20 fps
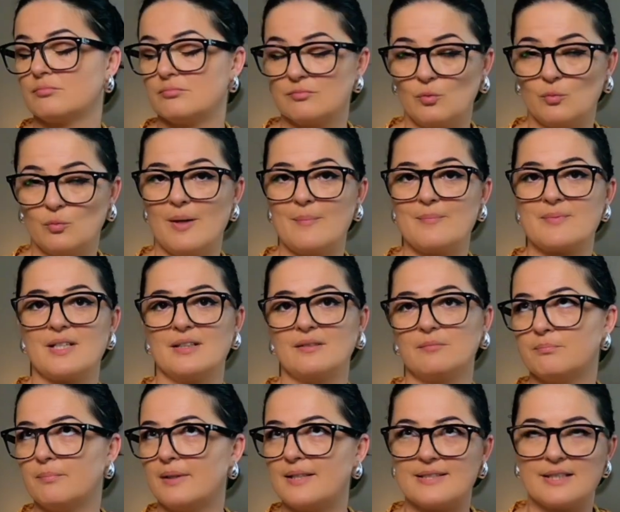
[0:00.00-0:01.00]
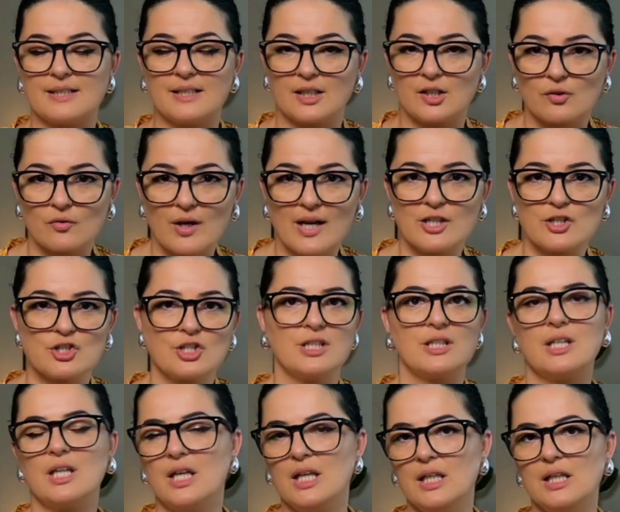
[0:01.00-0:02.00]
website basically
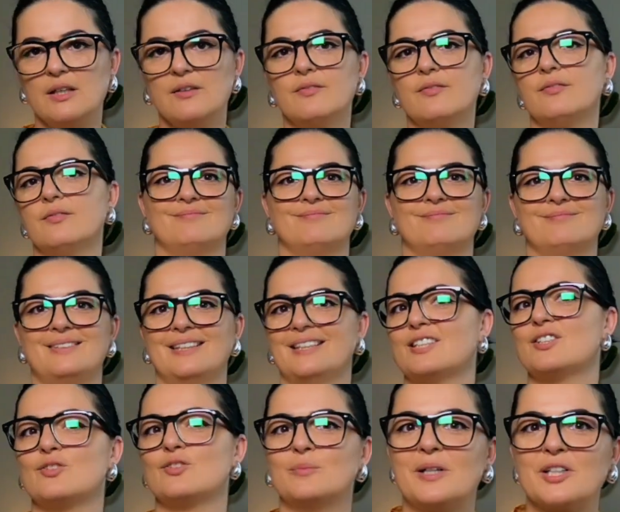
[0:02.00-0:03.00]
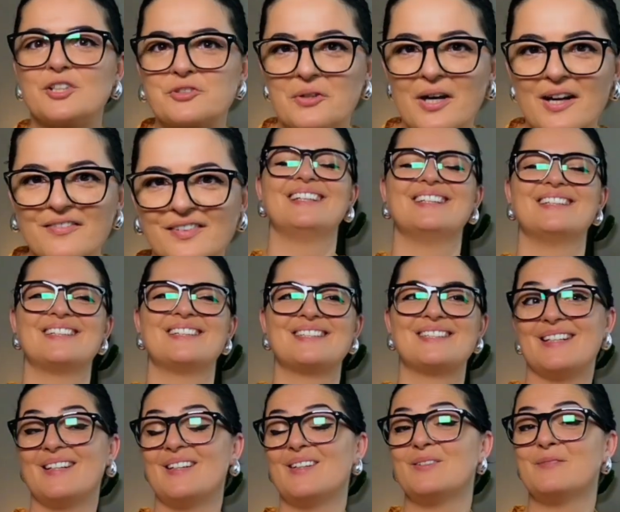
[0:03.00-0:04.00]
crashing if there's too much traffic.
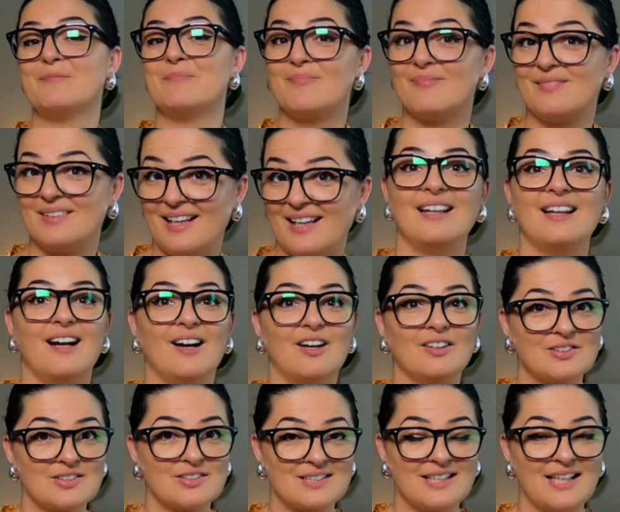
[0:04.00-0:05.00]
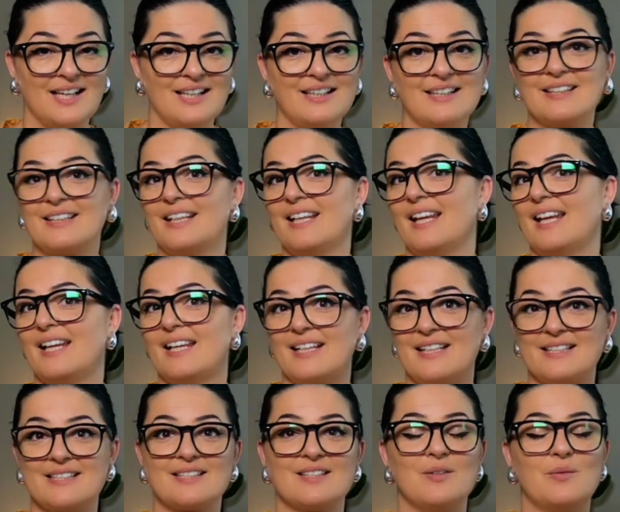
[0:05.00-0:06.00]
So yeah, auto scaling
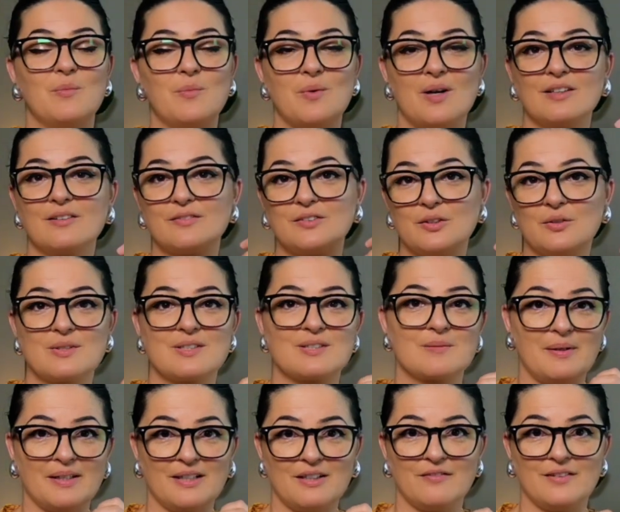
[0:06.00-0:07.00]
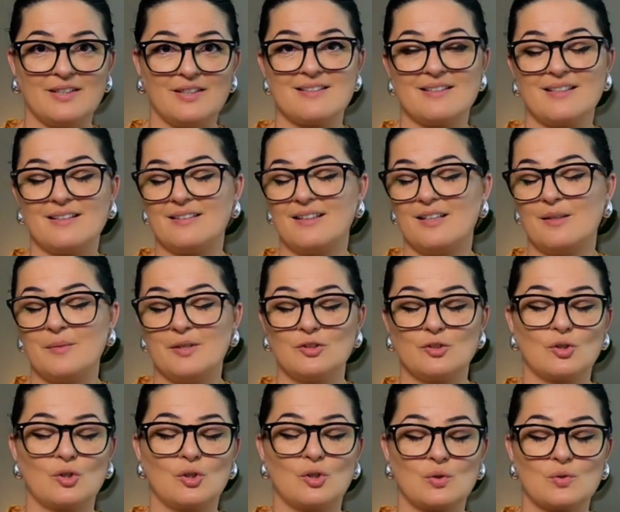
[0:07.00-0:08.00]
is one of those benefits that
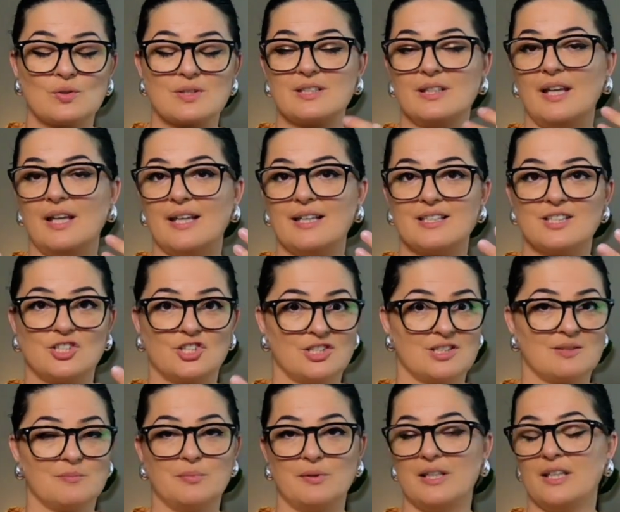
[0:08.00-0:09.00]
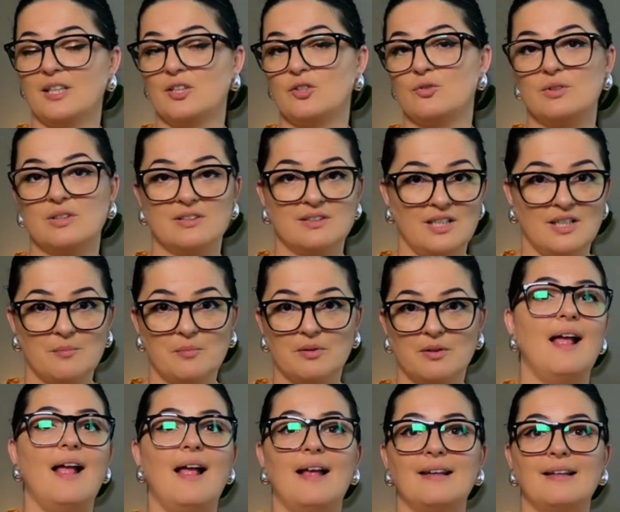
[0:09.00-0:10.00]
Elementor host is just bringing to the
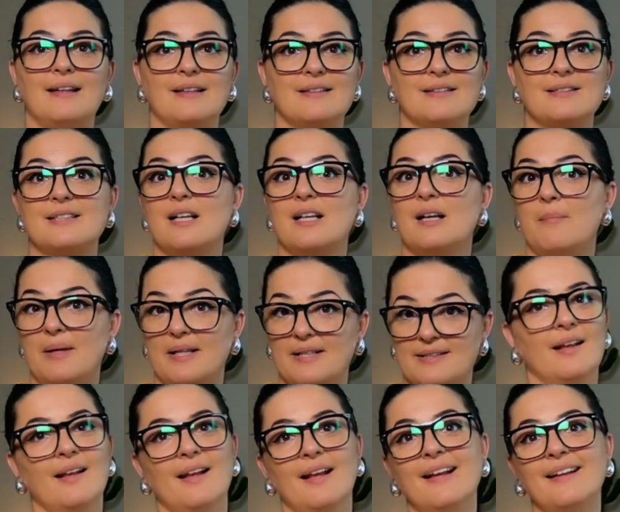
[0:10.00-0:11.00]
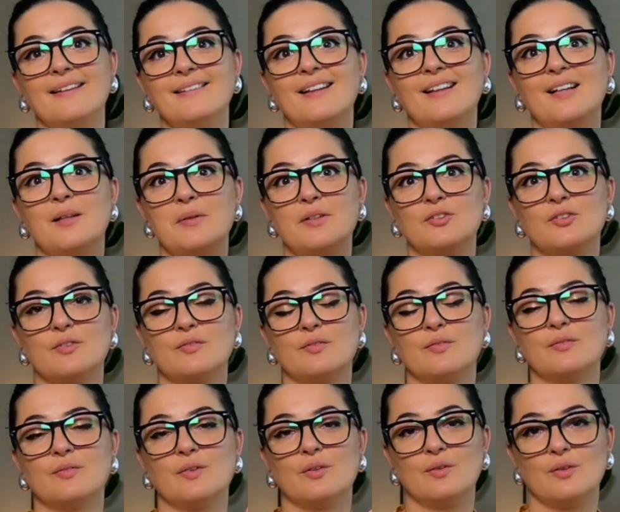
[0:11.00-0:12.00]
table and is amazing. And Elementor
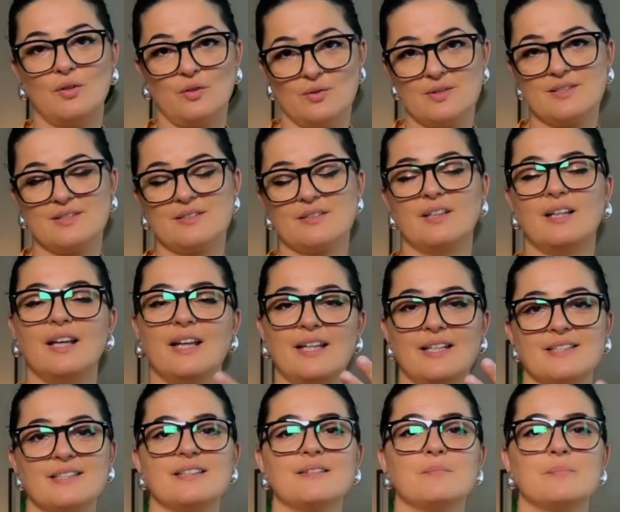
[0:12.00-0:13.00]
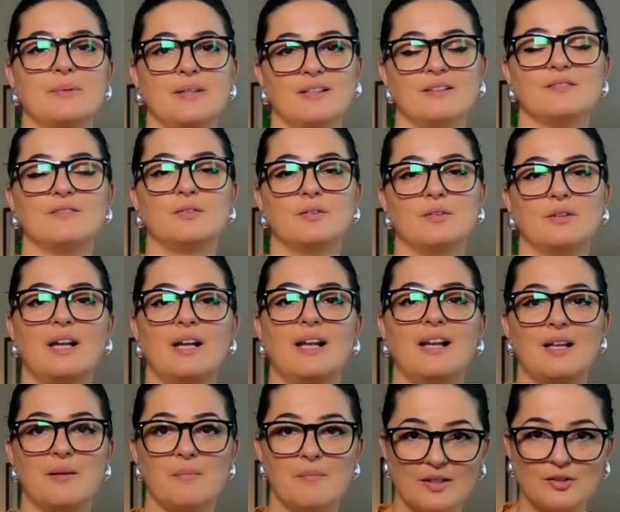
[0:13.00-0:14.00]
host is built for
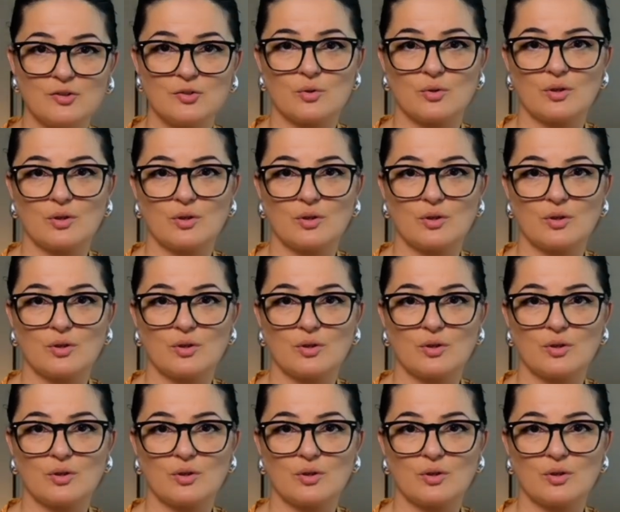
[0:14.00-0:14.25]
Elementor.